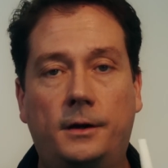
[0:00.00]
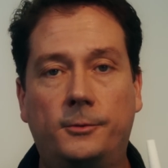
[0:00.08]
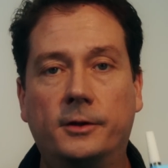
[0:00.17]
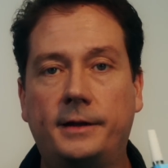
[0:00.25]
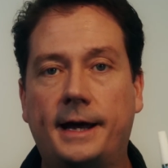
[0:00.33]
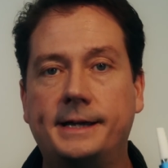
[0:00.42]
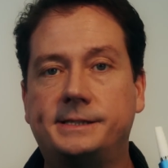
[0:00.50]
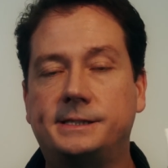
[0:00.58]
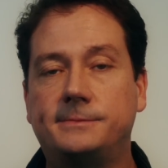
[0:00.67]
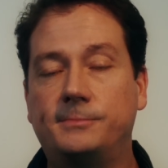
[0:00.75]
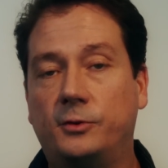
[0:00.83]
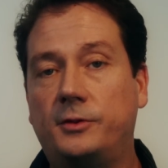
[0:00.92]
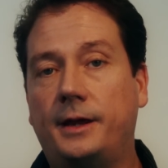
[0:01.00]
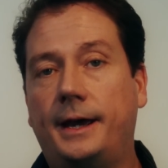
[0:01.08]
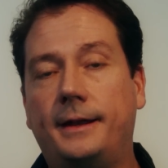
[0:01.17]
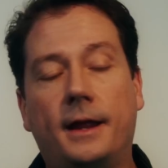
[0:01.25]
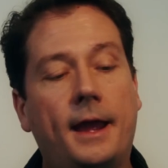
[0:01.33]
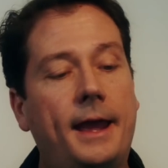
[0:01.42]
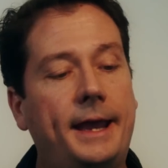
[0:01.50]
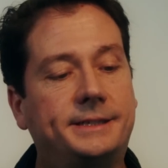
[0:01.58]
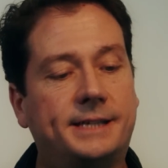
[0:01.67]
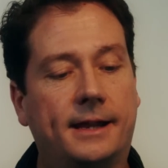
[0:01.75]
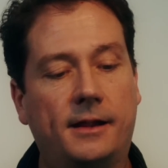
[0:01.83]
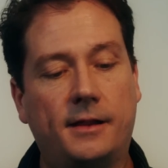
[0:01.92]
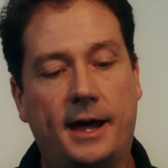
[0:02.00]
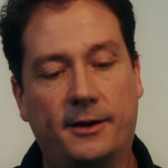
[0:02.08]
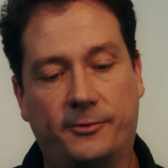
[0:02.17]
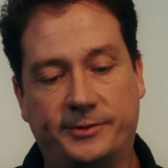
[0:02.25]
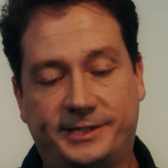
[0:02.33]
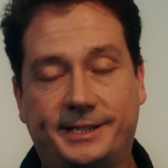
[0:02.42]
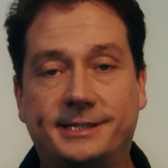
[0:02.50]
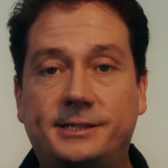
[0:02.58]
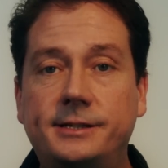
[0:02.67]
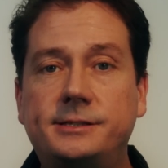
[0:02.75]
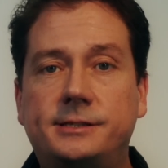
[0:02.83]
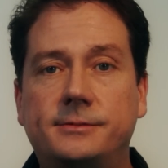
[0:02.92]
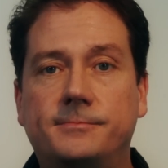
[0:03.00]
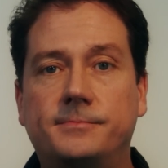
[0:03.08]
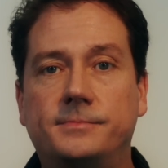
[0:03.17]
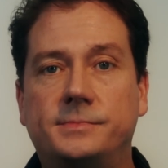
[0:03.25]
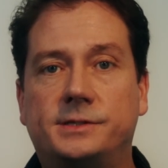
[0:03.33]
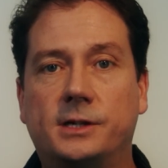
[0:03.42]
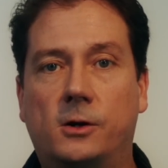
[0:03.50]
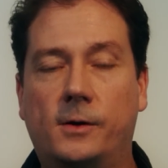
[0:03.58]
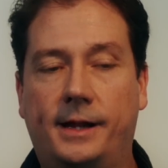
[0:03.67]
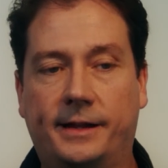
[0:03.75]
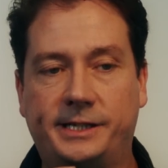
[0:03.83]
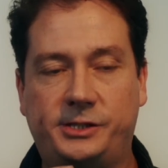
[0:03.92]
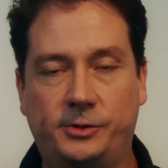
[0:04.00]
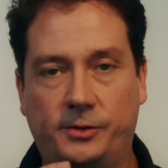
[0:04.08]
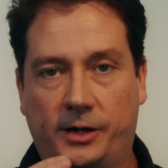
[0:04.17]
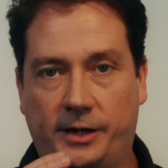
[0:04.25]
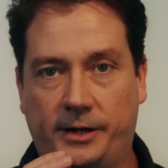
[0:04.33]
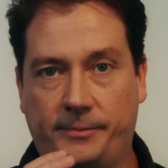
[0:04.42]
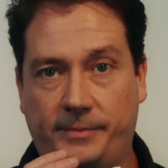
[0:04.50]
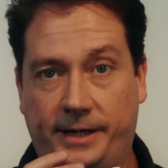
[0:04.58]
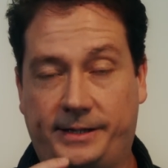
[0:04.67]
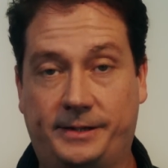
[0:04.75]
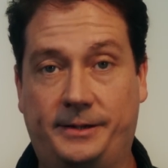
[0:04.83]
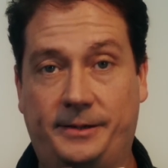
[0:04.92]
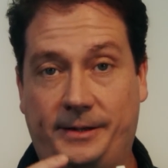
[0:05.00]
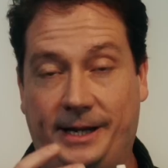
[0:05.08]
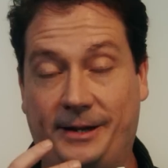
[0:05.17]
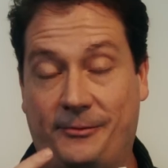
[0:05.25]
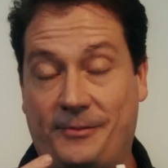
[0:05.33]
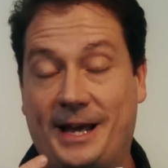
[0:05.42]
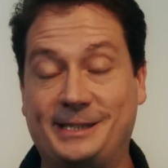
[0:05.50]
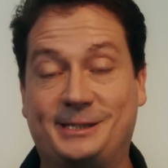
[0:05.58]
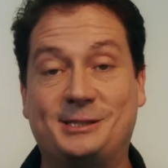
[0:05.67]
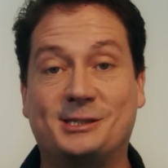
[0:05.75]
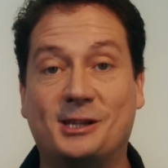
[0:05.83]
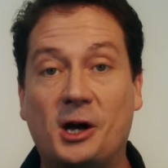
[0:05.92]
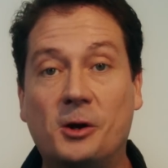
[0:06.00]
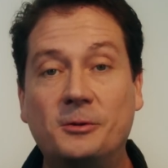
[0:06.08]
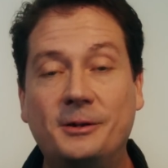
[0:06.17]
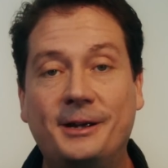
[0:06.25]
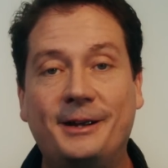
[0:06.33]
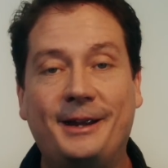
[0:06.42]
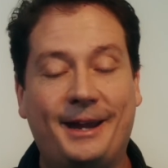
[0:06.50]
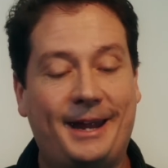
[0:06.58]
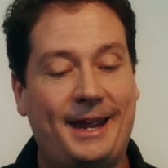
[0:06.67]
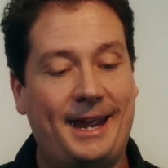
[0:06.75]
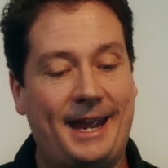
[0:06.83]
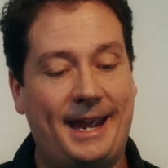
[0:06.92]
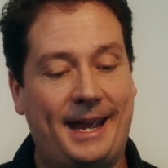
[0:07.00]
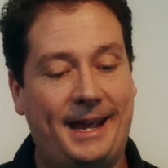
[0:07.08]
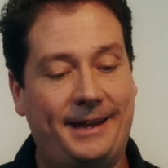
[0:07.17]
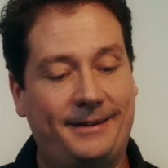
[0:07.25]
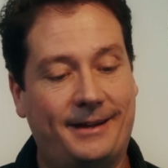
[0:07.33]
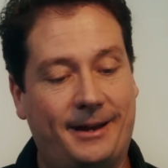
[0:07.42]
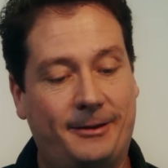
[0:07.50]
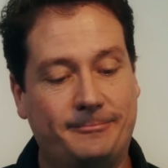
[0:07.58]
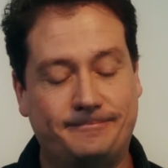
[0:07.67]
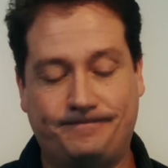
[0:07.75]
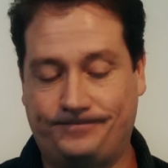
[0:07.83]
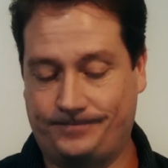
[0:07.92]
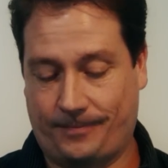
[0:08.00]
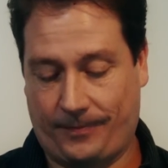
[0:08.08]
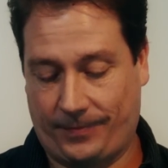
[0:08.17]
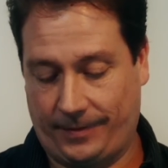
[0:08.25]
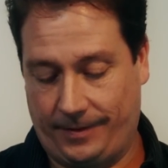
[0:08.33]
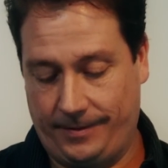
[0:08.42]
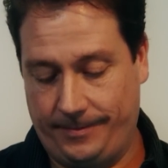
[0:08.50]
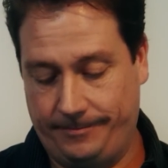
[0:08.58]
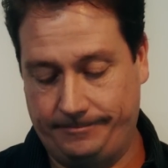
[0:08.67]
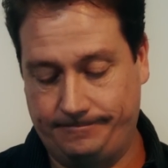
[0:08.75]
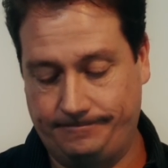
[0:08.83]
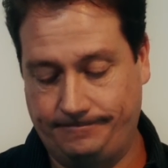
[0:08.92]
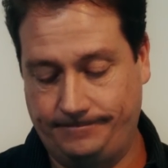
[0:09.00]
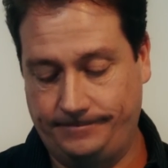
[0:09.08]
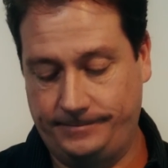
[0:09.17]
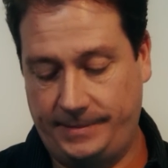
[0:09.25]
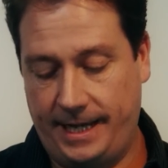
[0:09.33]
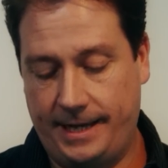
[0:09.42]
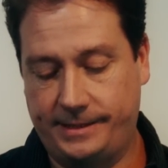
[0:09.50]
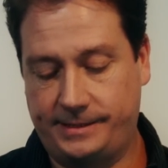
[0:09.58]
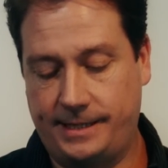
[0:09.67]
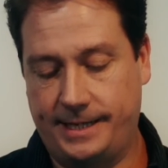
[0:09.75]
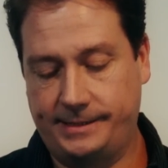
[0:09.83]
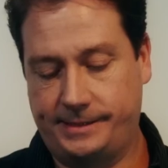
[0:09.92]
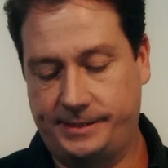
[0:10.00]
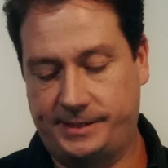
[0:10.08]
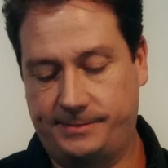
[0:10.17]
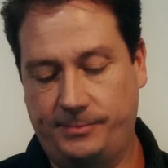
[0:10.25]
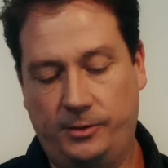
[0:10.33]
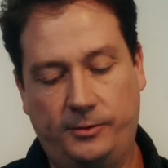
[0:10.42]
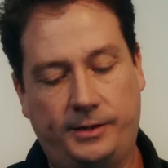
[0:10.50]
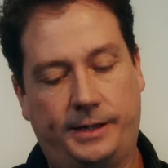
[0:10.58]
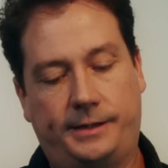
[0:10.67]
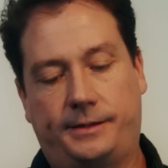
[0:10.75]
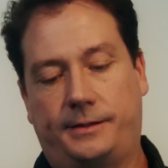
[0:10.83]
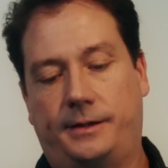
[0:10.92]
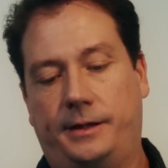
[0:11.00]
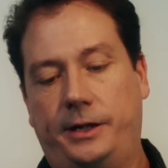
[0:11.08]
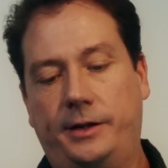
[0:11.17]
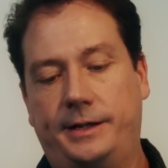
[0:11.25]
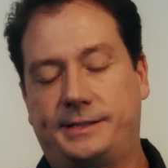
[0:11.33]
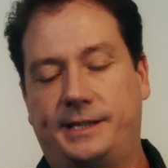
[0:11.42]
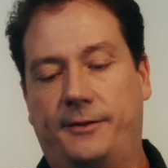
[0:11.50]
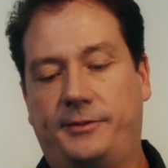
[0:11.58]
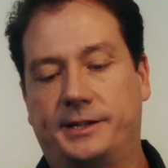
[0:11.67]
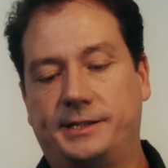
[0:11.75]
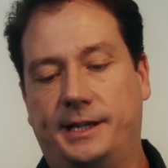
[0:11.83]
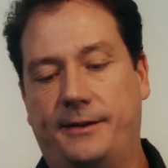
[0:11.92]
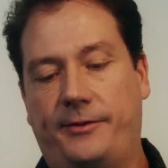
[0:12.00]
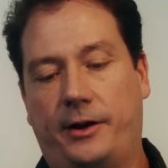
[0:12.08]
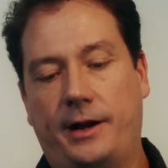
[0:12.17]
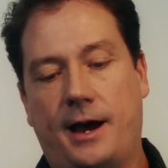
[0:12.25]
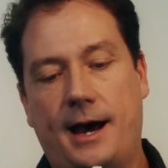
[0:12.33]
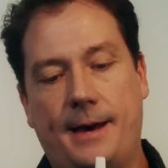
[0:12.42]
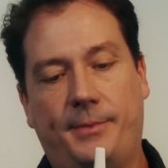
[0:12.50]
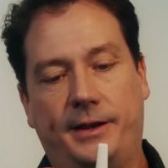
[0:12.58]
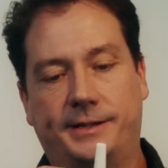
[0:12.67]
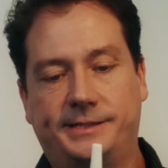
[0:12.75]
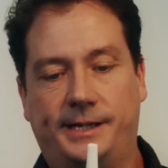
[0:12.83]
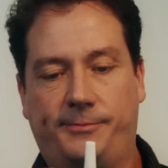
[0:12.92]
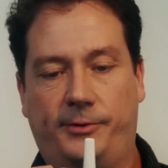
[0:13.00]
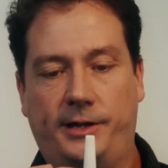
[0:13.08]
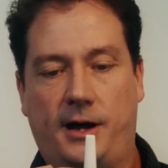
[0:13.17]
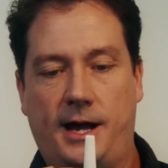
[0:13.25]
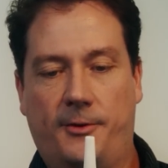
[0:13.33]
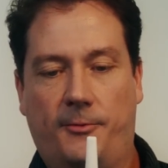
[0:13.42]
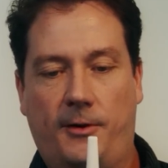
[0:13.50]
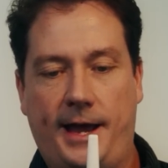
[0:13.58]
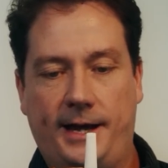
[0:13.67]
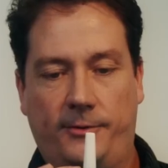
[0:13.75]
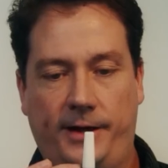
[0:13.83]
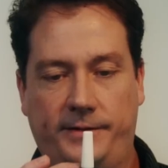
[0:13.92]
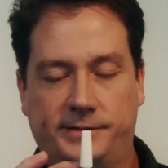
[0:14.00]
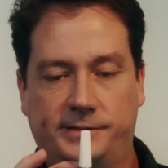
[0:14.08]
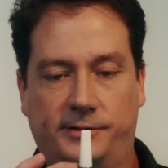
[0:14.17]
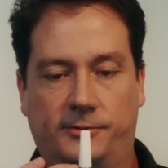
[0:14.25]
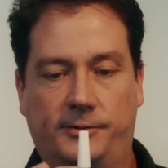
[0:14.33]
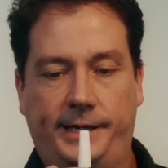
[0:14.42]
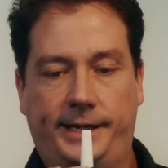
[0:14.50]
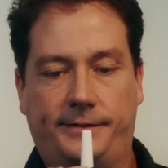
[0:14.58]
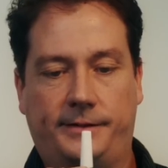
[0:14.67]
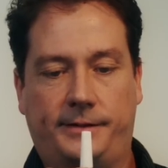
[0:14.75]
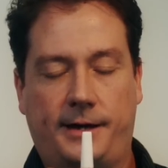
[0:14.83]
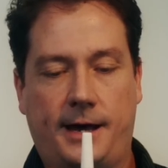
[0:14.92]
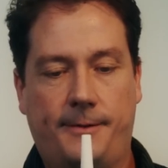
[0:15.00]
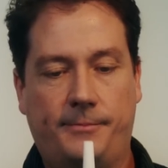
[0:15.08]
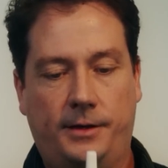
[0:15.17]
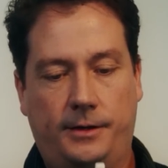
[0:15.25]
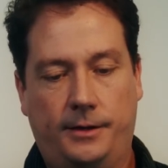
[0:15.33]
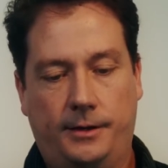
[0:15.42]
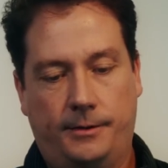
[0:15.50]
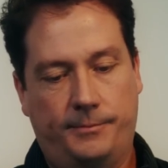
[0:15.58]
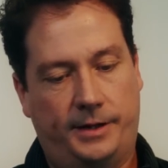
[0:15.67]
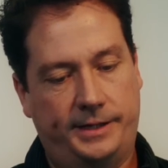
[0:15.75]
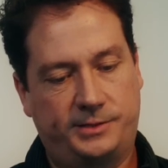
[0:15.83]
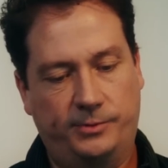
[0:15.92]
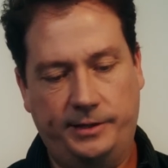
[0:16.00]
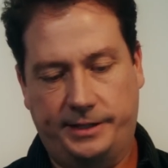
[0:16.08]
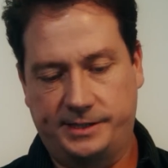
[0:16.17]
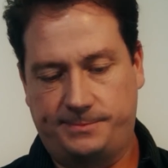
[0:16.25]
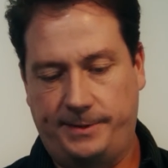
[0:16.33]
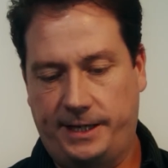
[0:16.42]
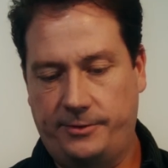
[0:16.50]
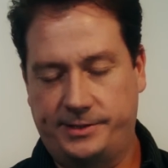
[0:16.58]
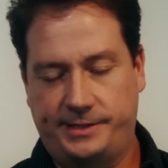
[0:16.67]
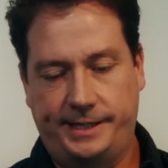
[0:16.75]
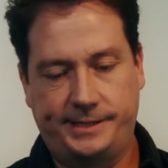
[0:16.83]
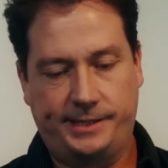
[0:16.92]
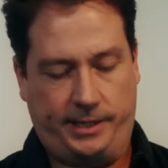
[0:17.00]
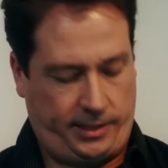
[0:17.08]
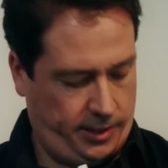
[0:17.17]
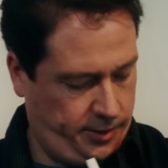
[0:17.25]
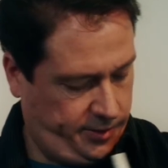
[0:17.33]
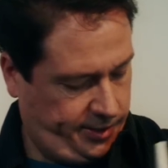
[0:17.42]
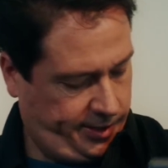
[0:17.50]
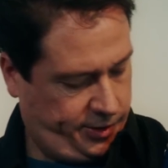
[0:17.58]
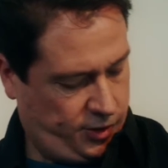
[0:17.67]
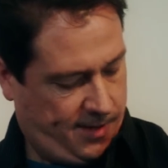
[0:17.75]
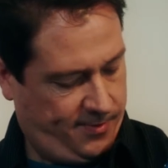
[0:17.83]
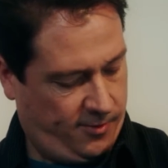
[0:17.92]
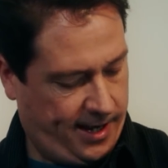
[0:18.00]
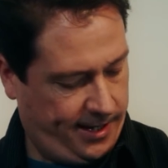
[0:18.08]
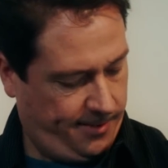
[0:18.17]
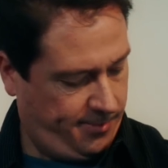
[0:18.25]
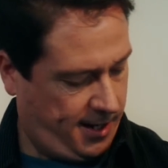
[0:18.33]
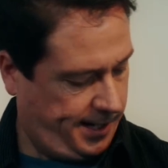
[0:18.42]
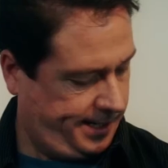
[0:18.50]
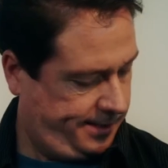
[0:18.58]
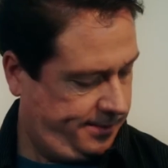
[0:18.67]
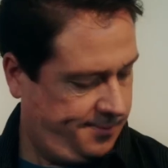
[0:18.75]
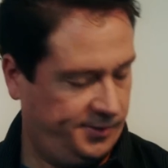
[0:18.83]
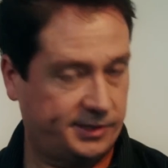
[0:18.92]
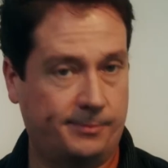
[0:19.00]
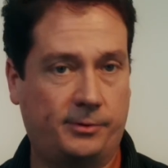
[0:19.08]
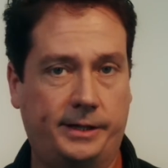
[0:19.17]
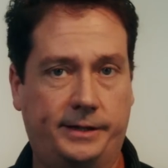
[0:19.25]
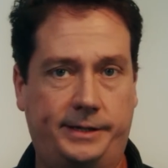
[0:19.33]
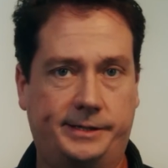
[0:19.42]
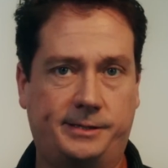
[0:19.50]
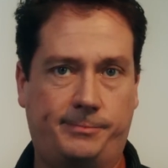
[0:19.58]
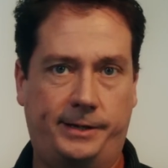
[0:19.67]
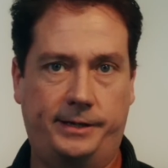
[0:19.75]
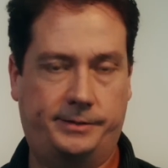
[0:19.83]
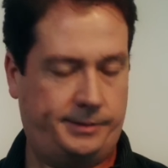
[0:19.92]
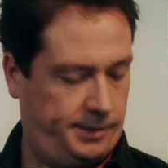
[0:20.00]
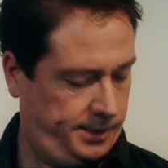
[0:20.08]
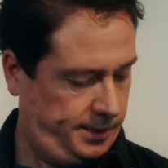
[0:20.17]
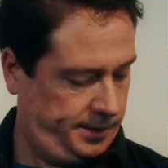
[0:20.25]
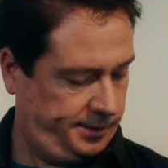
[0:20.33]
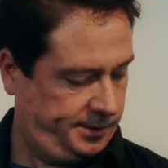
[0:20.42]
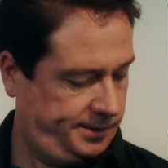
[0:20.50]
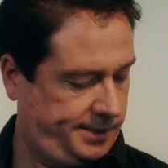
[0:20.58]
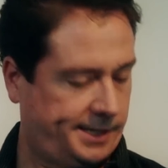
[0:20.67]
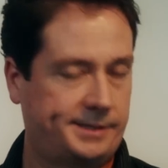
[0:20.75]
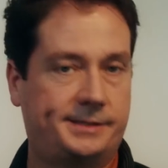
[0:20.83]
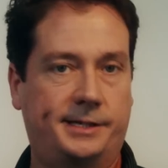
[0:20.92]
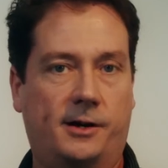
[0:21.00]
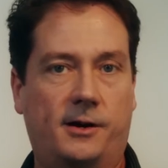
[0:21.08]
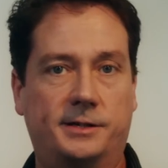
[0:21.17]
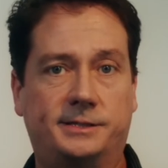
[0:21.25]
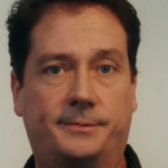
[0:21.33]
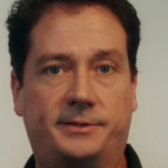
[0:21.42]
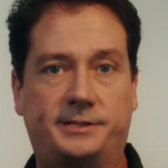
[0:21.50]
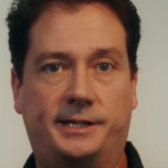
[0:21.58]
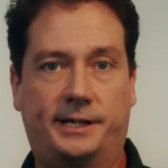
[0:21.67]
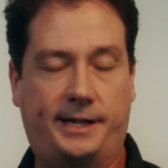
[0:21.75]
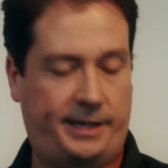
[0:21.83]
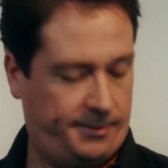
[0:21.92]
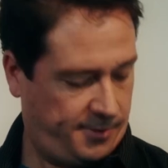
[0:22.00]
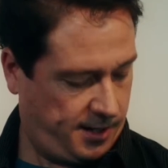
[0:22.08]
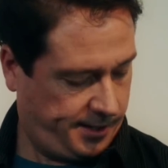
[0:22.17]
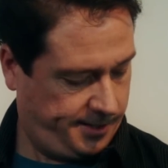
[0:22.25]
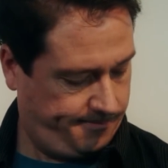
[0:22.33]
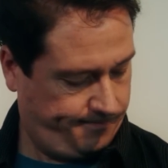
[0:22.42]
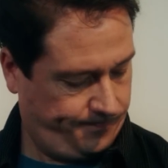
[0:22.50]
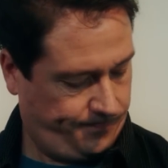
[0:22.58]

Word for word: really nice smooth hit it's got a lot of resistance so it lets you uh, hit the hit it nice and slow and um, yeah, it's nice and smooth. It, the unit itself doesn't get very hot, but it does get pretty hot right around this little ring at the top. But it's really conspicuous, easy to use. You can drop it right in a pocket, it almost completely disappears. Just looks like a cigar or something sticking out of your pocket.